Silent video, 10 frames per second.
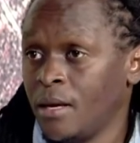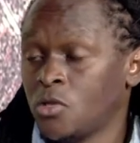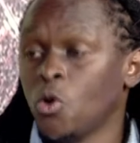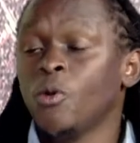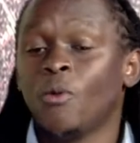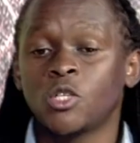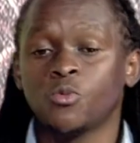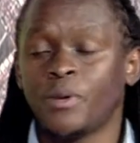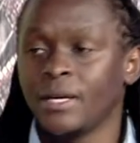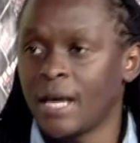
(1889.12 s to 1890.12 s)
So we want to
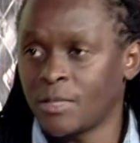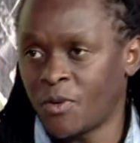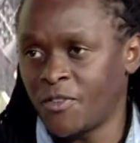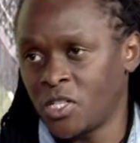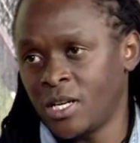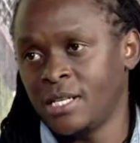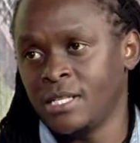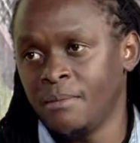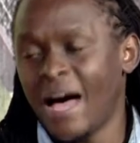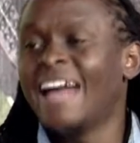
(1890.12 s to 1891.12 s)
bring that
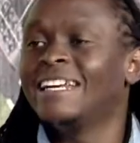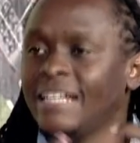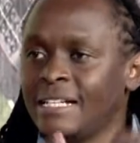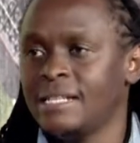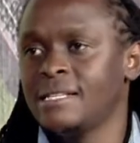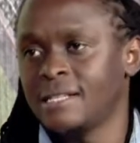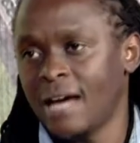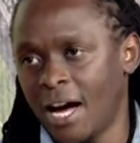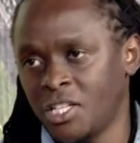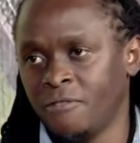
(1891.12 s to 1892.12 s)
professionalism, and it is
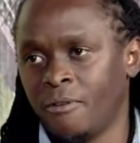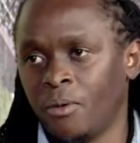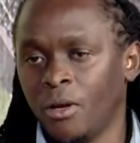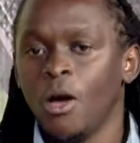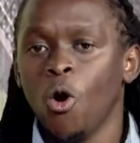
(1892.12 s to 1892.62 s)
achievable.